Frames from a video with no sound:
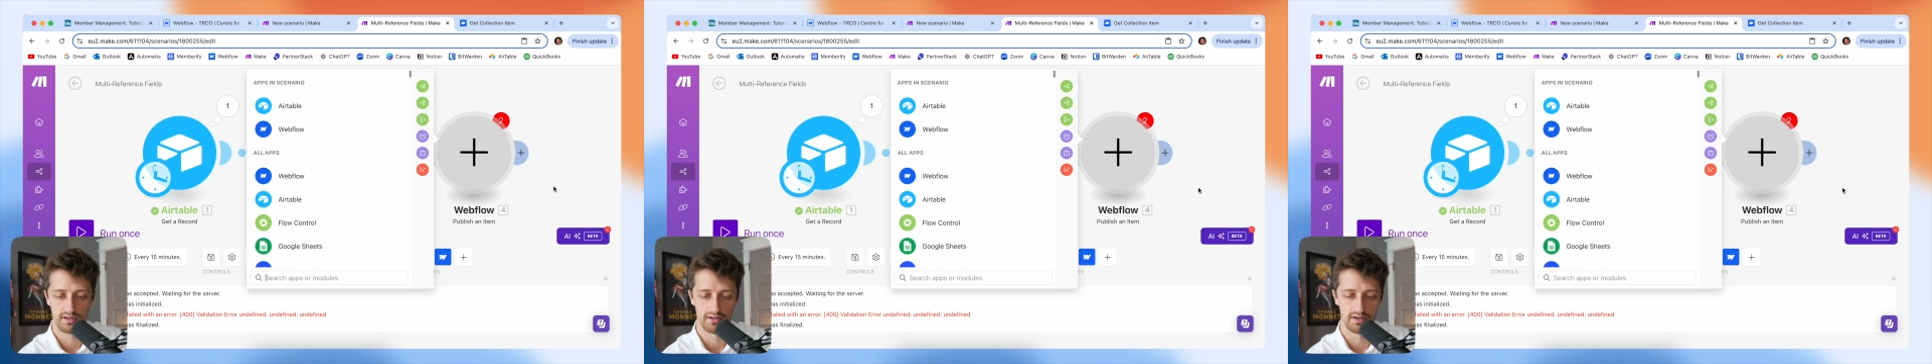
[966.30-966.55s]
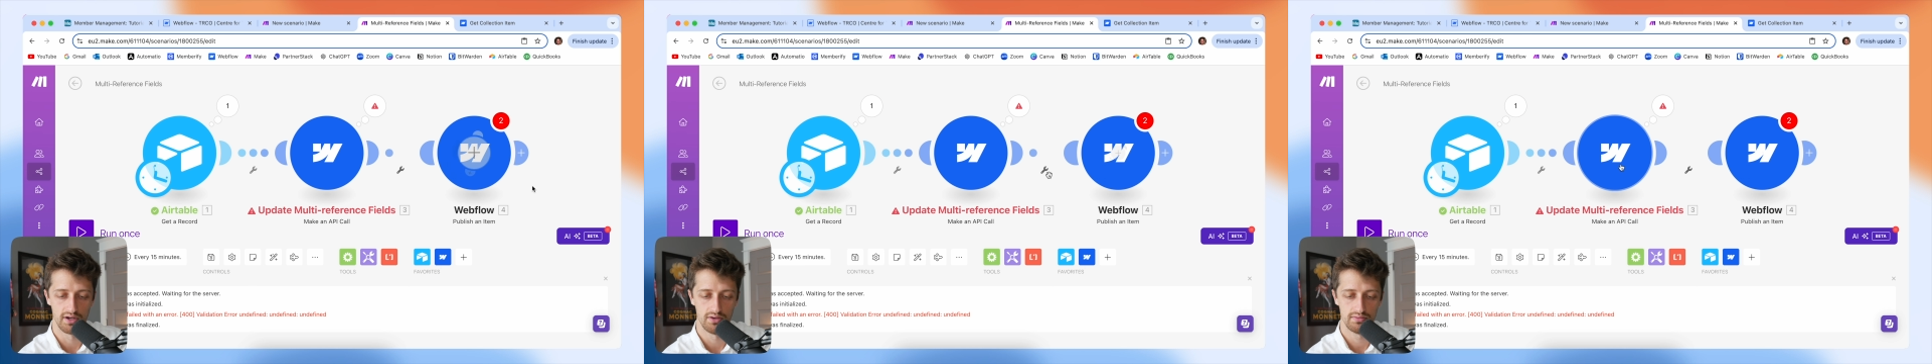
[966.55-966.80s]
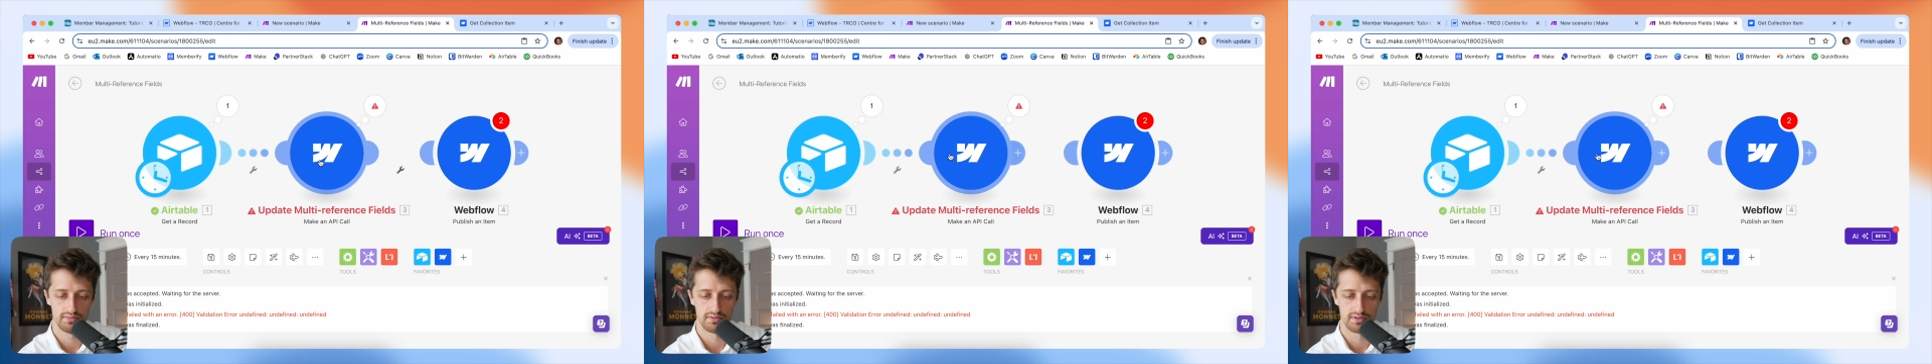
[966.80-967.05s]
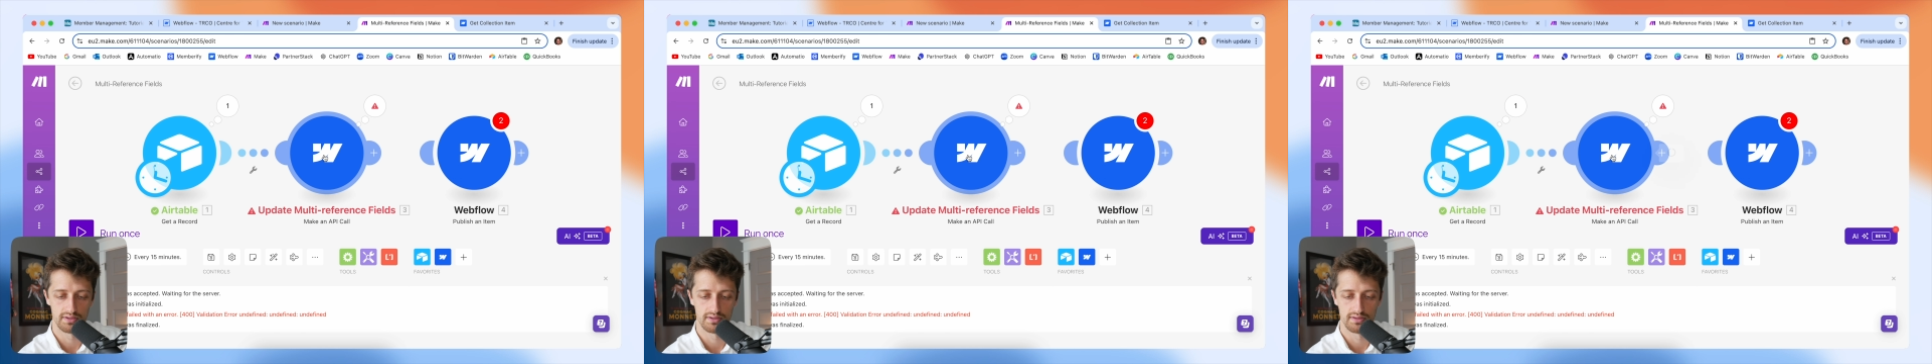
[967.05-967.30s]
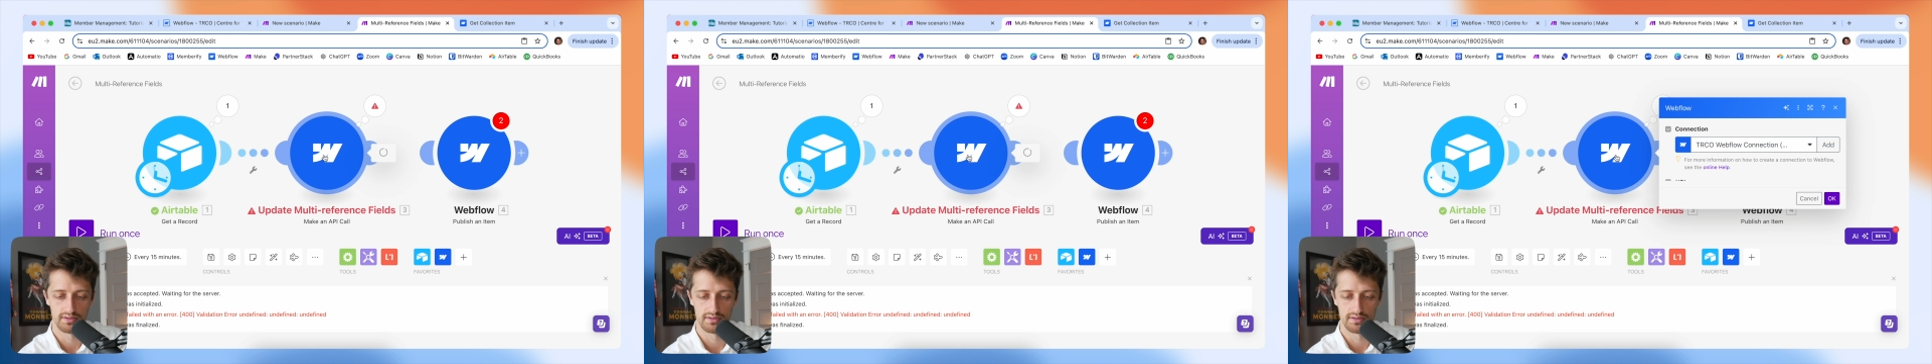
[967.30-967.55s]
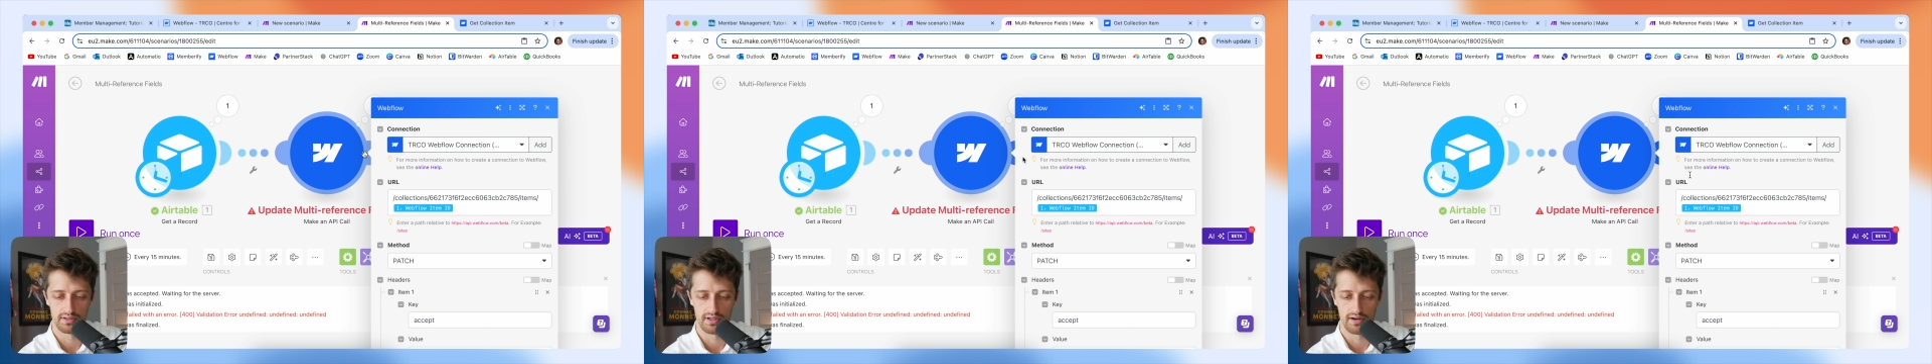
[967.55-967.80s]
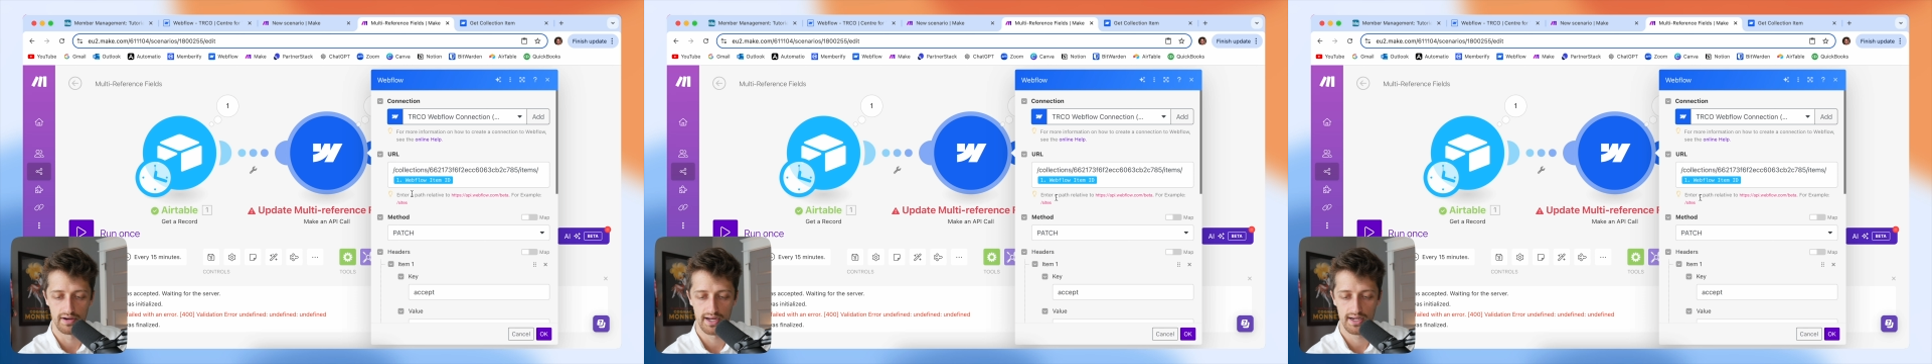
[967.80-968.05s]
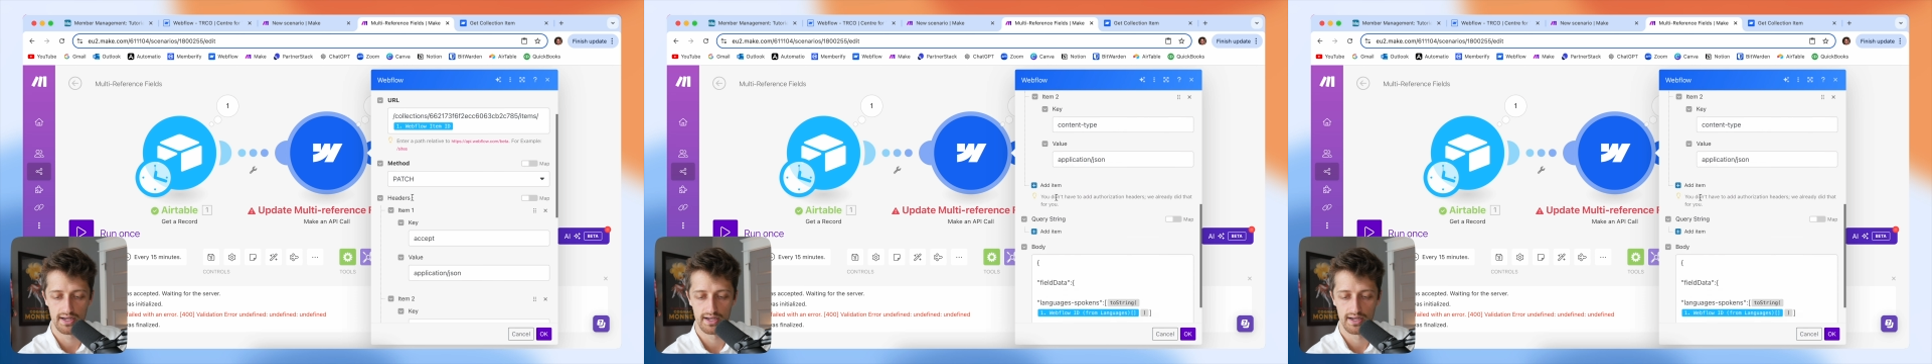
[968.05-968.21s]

Nope. All right,